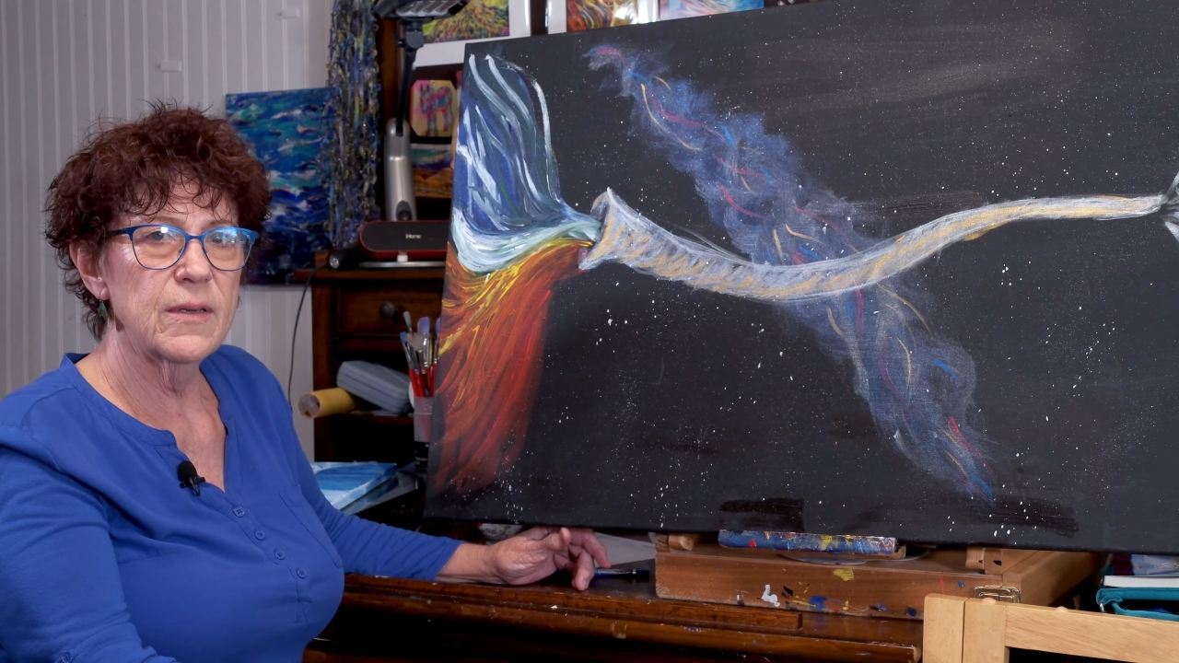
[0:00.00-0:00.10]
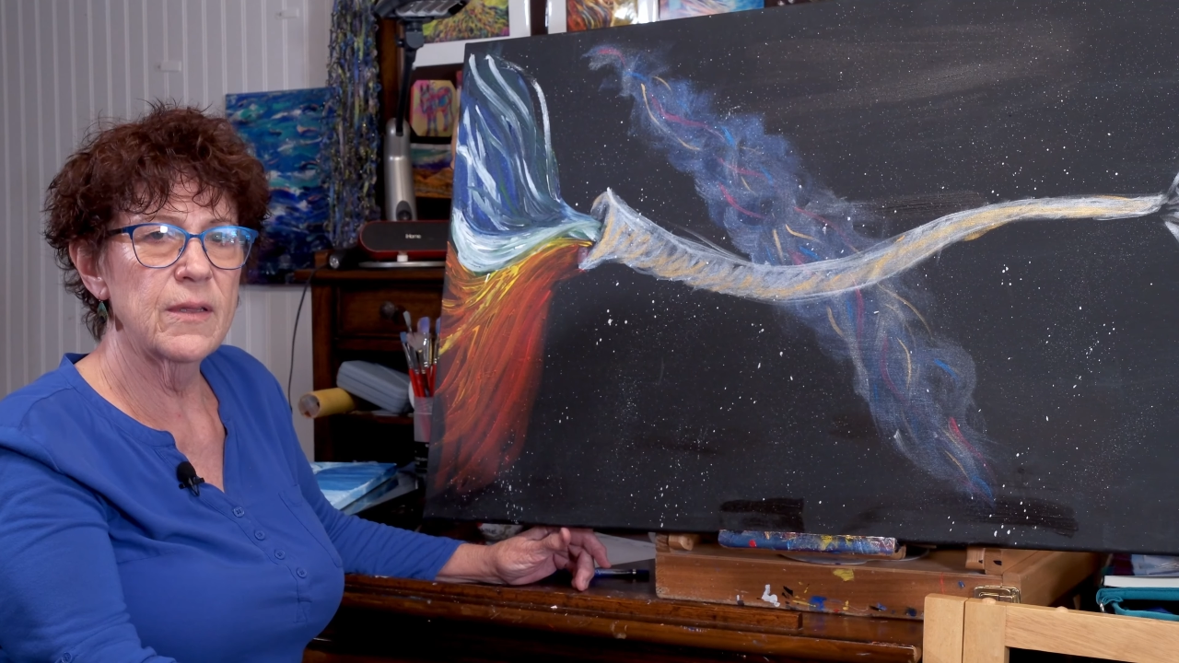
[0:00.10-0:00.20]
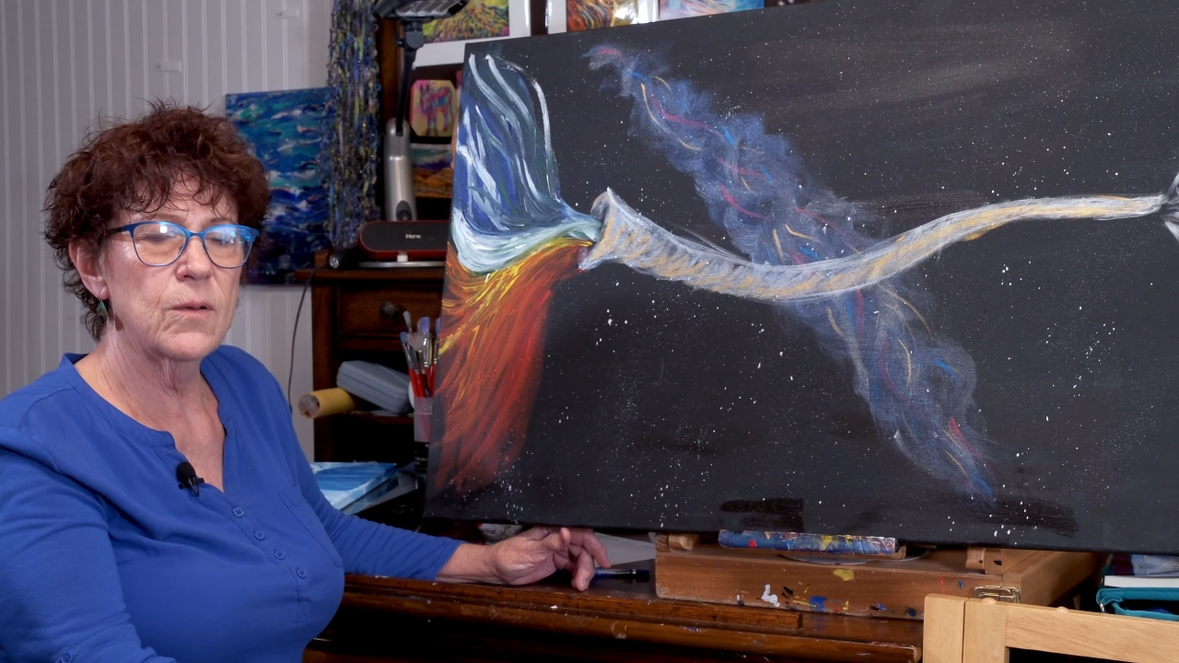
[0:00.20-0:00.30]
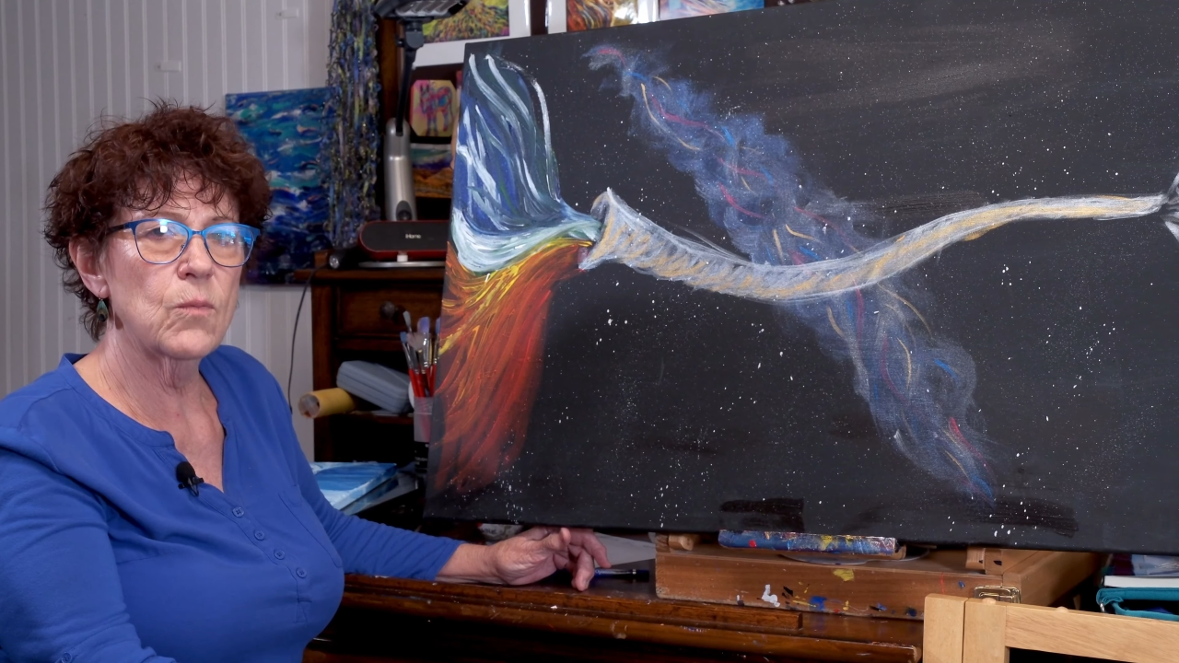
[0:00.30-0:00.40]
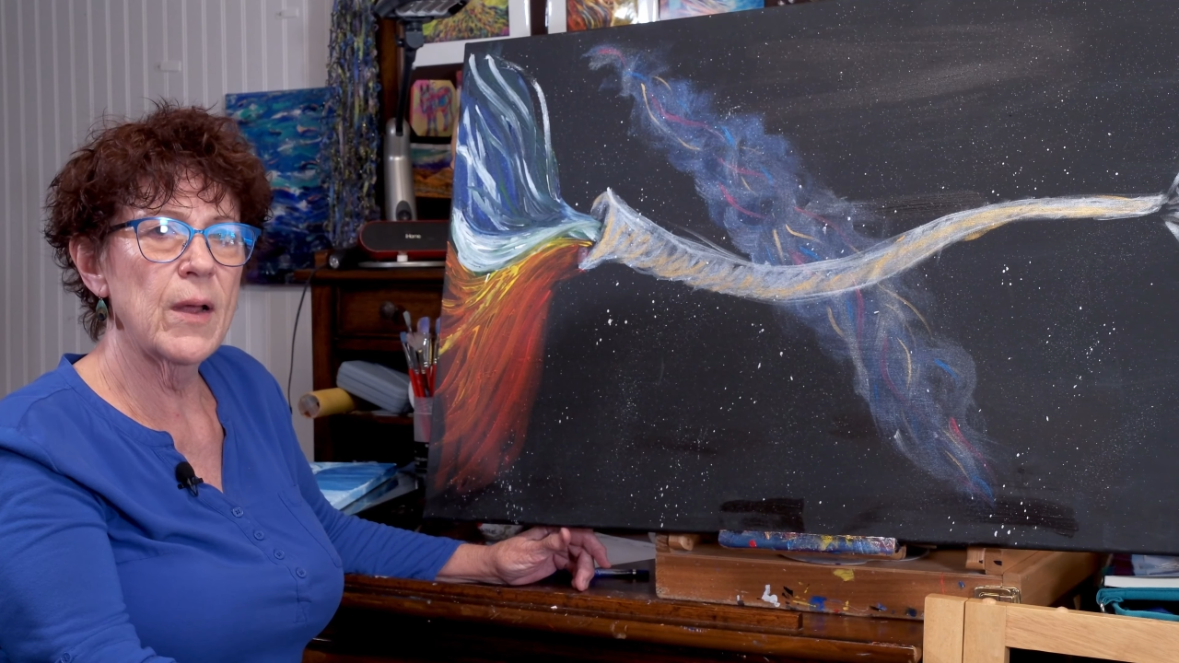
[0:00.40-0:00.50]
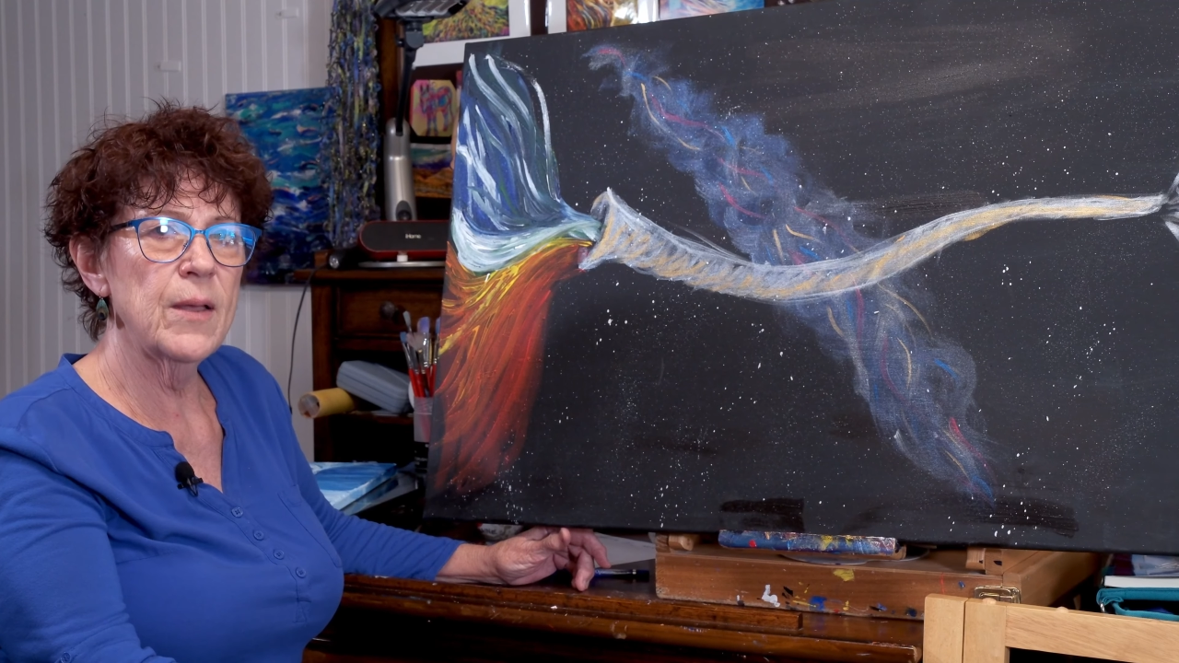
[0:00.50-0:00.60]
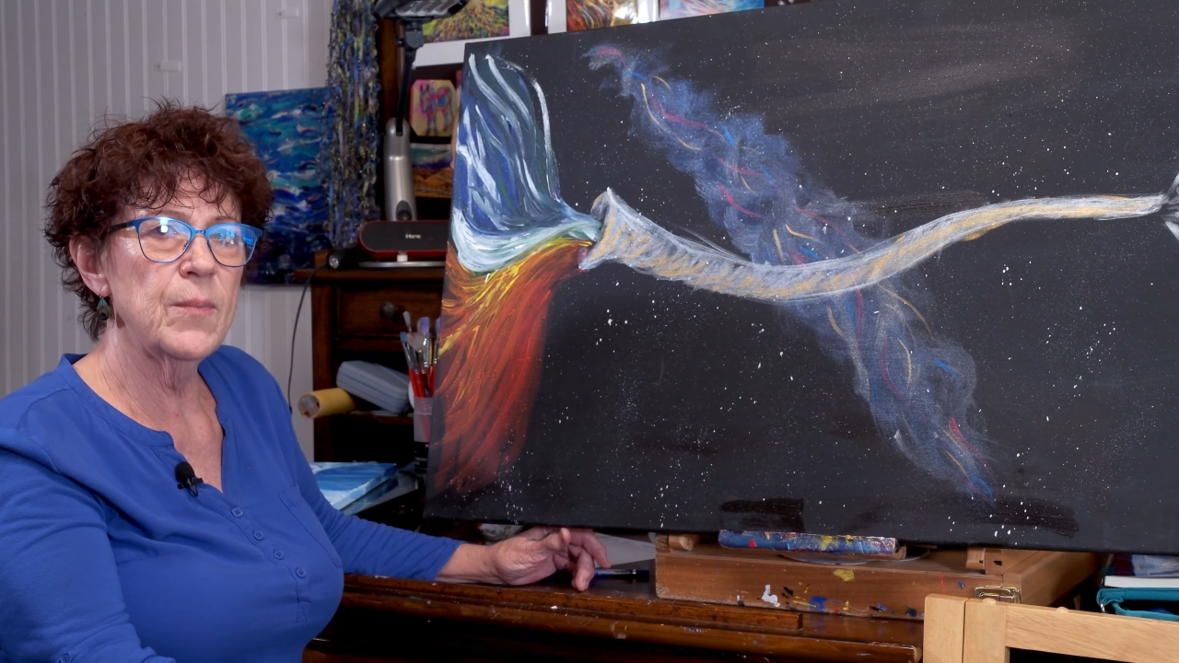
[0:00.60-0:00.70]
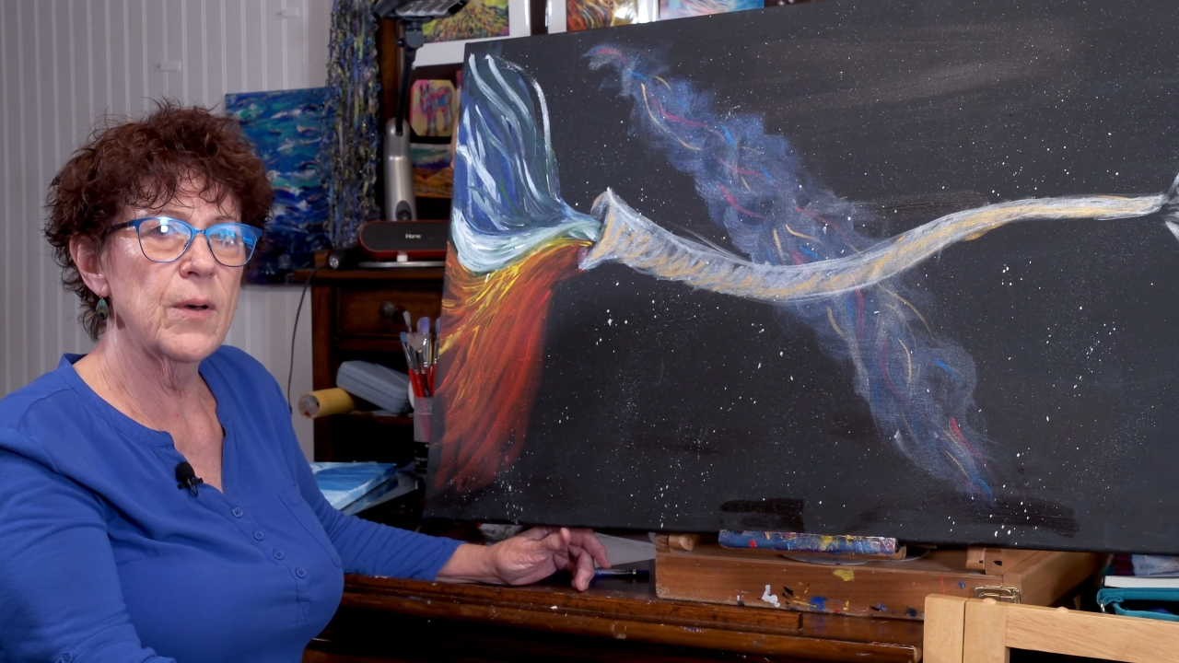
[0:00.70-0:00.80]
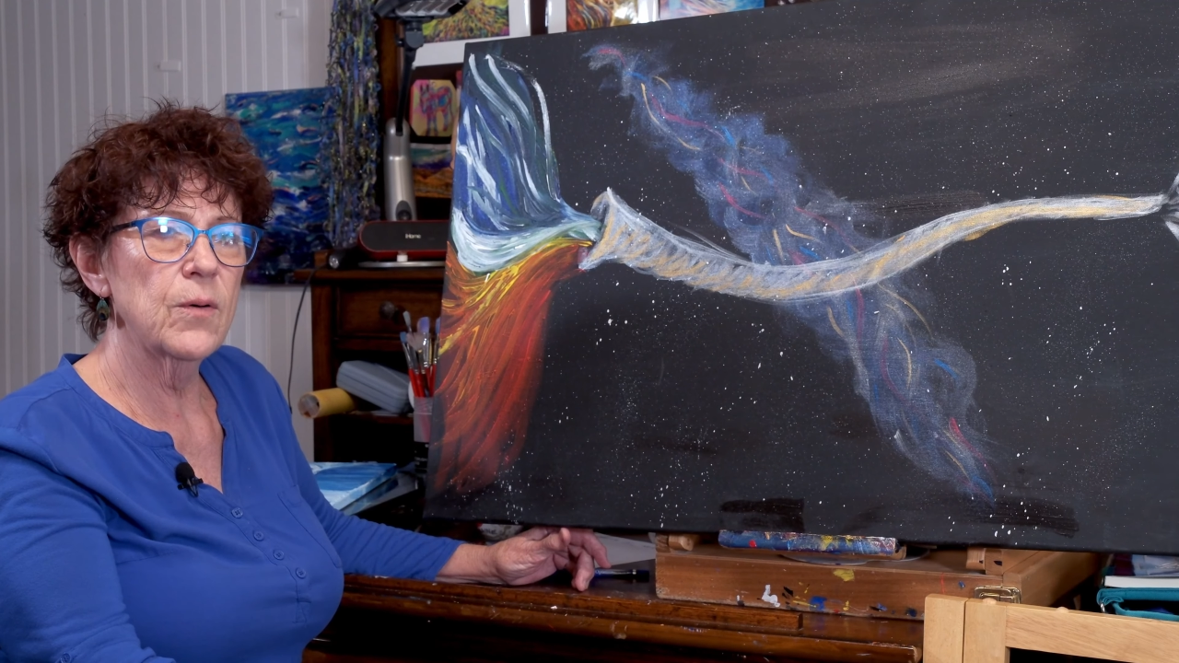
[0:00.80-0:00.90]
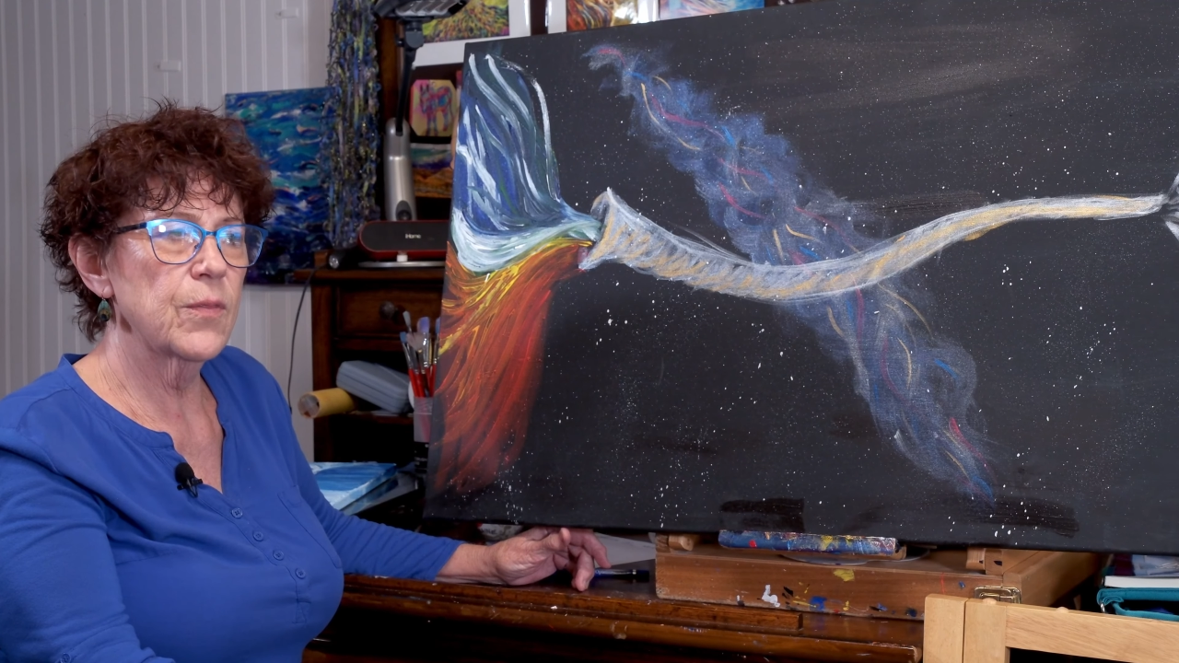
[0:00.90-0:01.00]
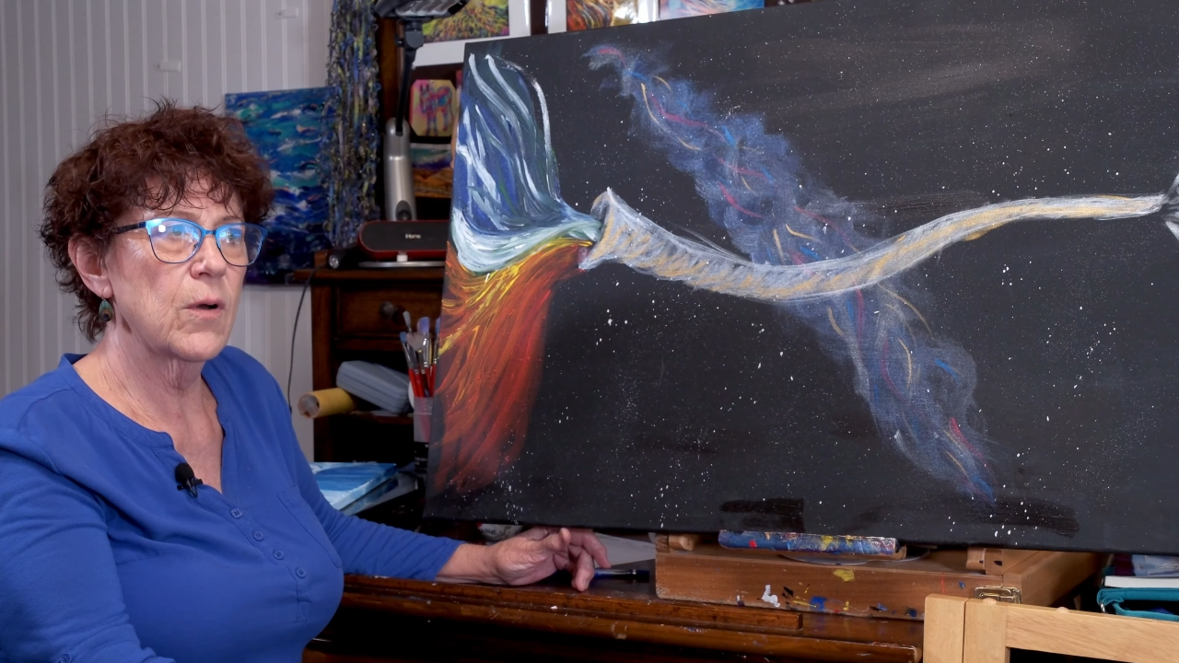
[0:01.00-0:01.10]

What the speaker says: and the rainbow.